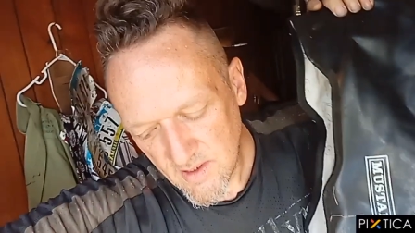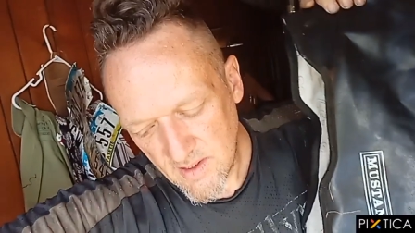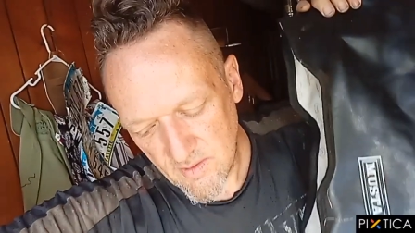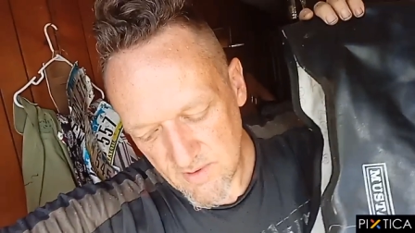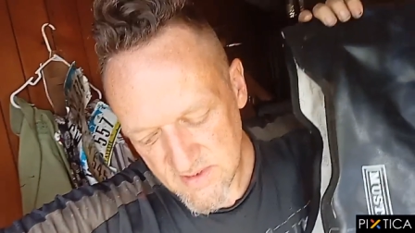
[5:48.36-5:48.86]

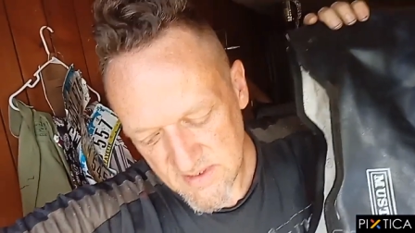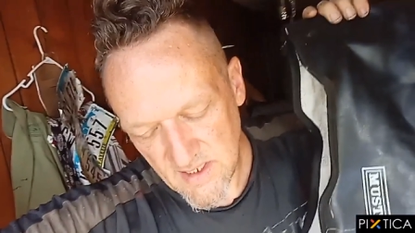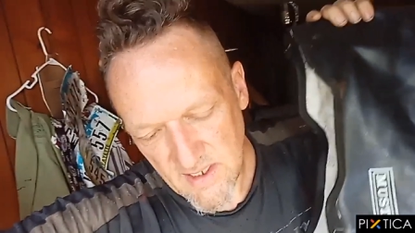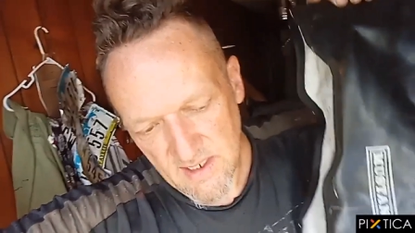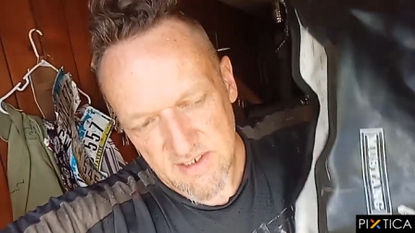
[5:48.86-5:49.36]
It was
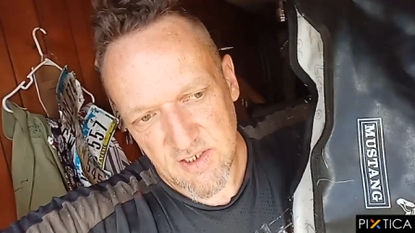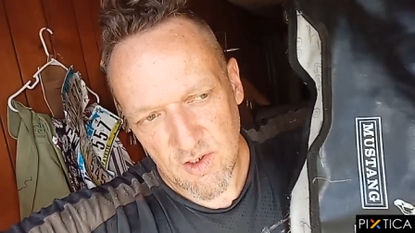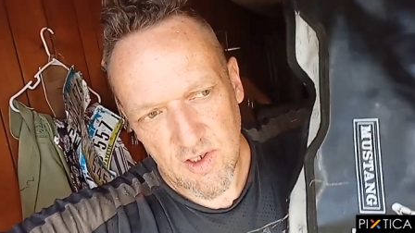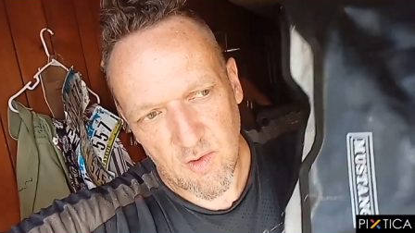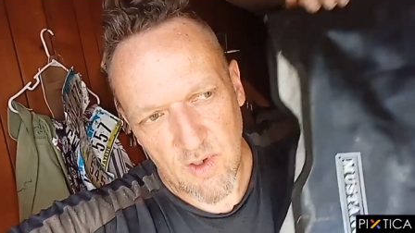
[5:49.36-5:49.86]
uh,
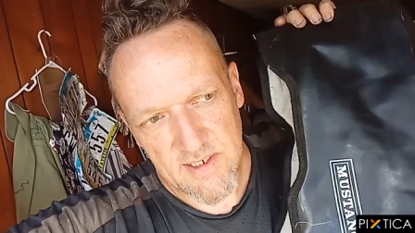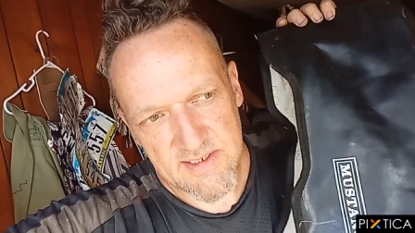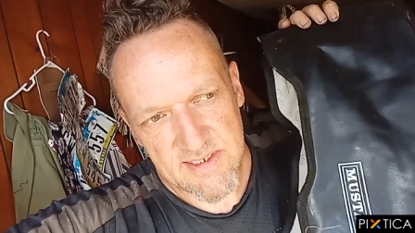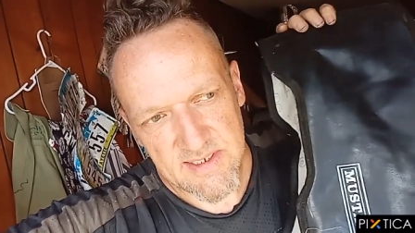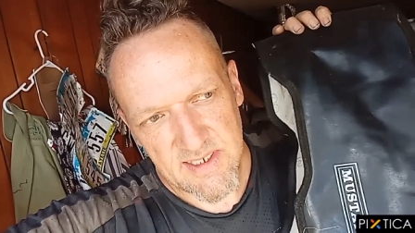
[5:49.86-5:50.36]

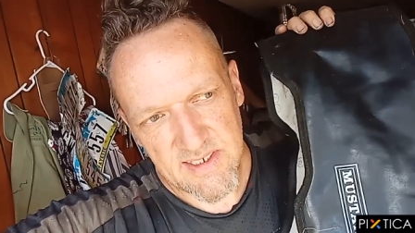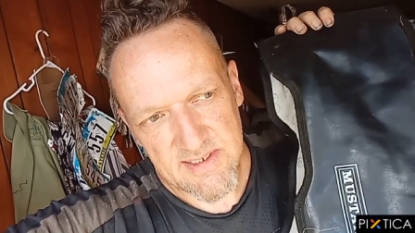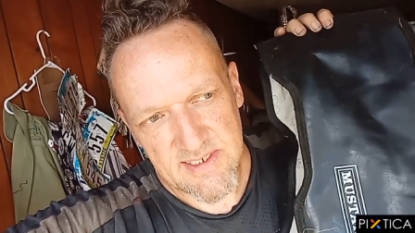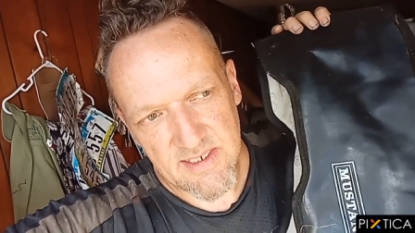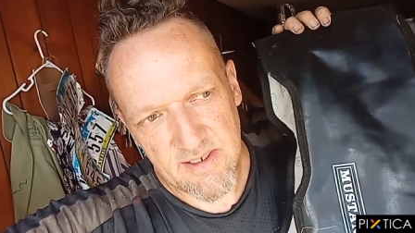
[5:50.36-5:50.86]
turquoise
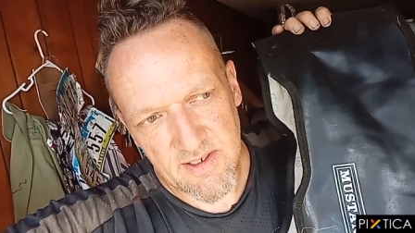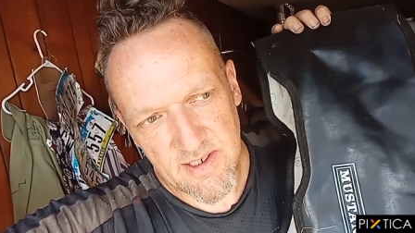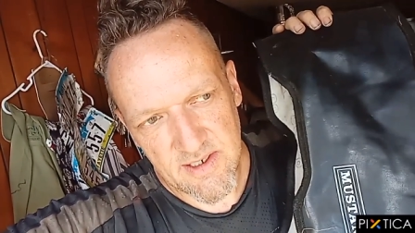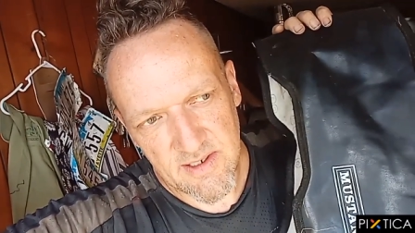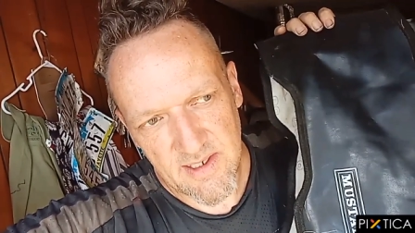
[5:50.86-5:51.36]

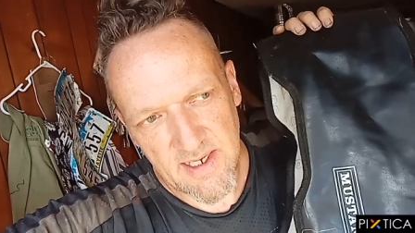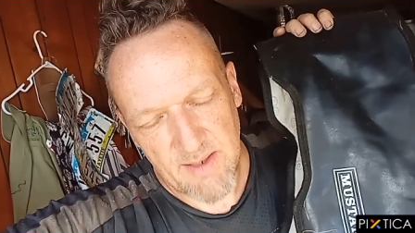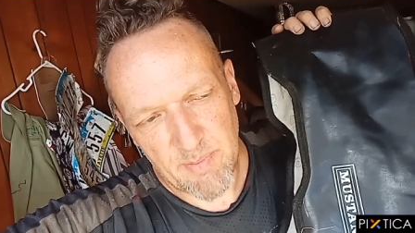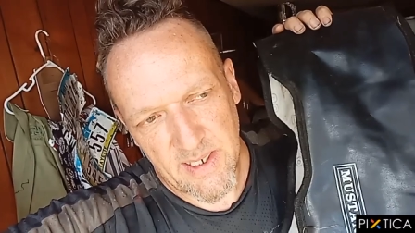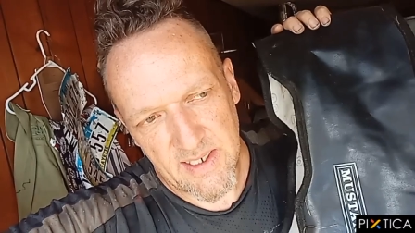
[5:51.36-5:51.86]
interior and I
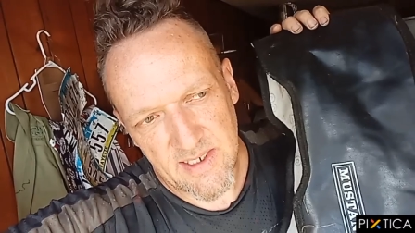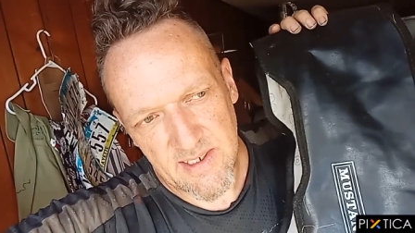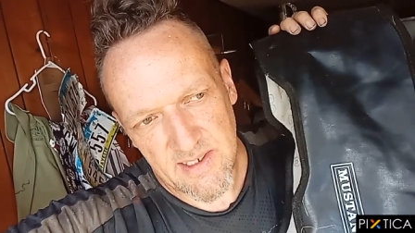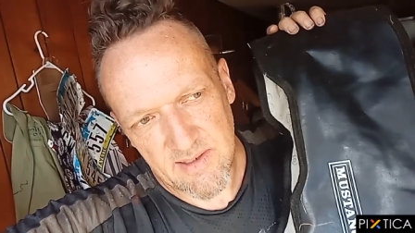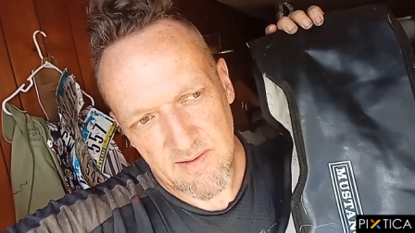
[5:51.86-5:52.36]
painted
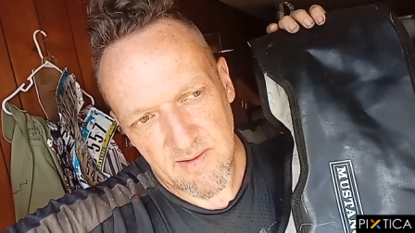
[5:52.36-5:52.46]
it